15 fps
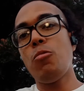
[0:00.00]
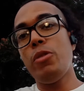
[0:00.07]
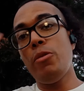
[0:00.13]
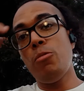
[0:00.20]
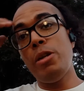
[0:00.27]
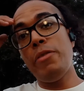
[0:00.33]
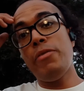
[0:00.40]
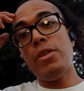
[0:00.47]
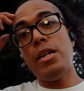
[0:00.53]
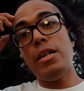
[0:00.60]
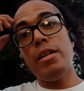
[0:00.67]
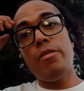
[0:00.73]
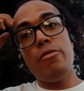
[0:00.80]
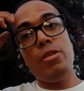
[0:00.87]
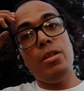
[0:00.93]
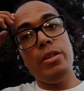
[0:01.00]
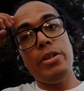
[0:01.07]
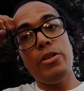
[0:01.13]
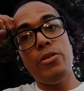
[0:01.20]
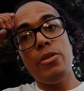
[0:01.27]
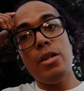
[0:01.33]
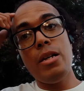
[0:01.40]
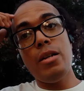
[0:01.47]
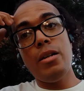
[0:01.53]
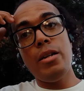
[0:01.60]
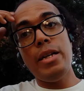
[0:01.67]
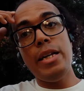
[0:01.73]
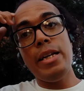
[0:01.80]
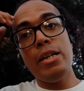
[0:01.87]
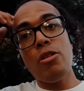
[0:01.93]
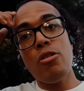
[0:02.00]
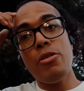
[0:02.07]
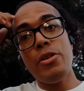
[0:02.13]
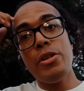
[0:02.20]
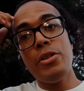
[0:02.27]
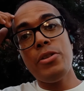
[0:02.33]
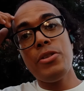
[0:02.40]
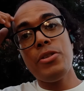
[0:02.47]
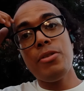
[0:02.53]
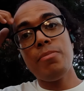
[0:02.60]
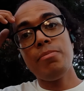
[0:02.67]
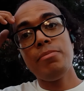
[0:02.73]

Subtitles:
when we find a really good ink artist.